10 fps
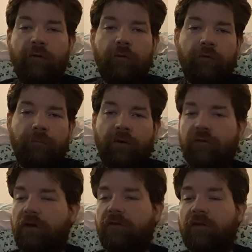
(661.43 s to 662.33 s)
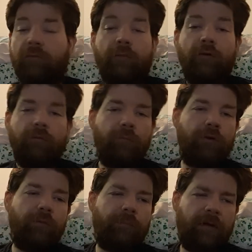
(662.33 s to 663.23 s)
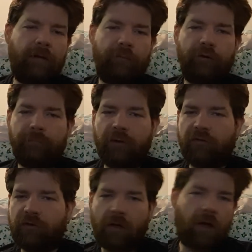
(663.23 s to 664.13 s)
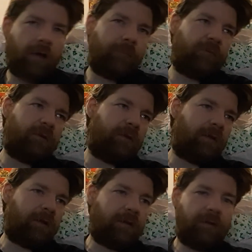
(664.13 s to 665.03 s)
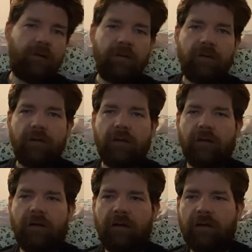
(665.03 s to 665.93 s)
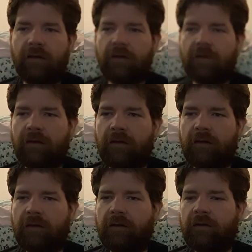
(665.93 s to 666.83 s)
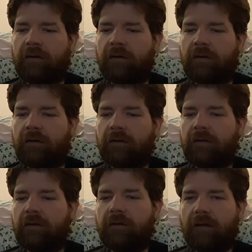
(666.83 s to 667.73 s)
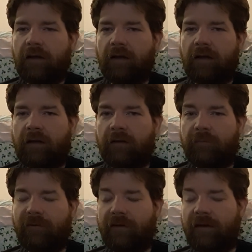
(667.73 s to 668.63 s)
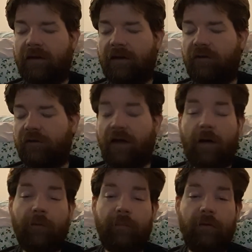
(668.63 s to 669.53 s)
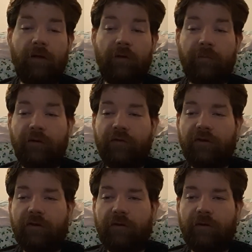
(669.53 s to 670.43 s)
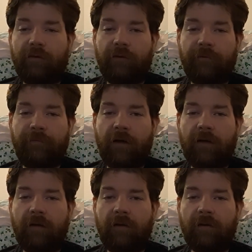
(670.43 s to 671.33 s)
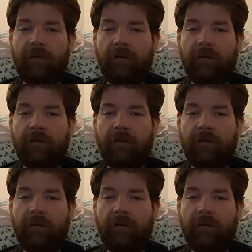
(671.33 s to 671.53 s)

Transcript: you're just punching, I'll say this, when you're punching cops and like, and not just cops, but like you're fighting